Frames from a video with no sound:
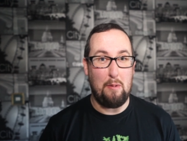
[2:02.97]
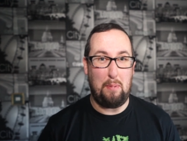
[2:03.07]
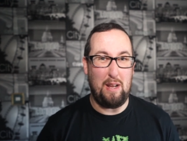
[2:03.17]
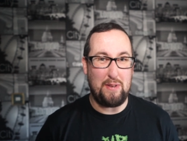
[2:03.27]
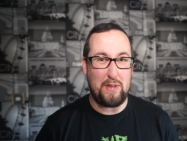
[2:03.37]

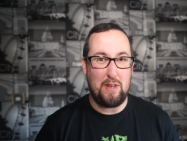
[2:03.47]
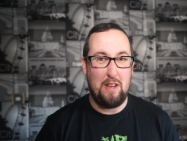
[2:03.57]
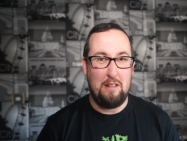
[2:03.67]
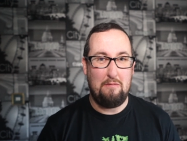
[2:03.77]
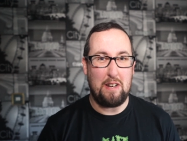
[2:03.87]
plus
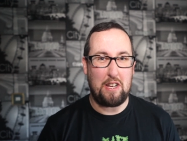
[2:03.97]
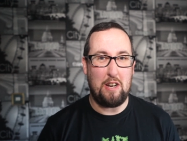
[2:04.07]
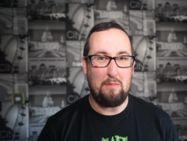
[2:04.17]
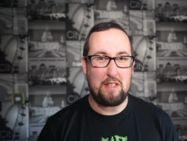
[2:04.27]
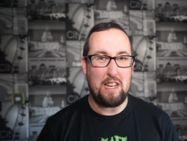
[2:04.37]
when it
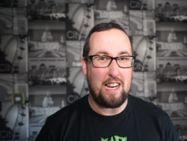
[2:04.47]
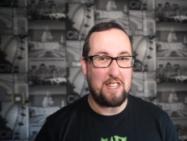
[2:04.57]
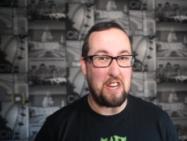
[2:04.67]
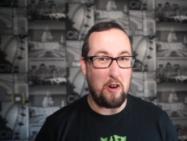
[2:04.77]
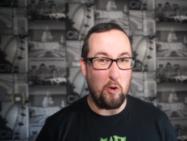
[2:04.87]
comes to
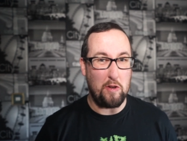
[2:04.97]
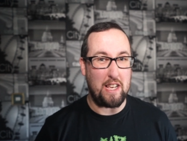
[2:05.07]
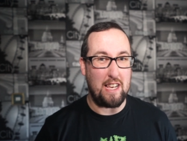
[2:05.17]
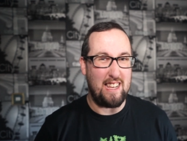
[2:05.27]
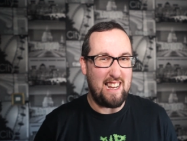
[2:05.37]
actually holding it,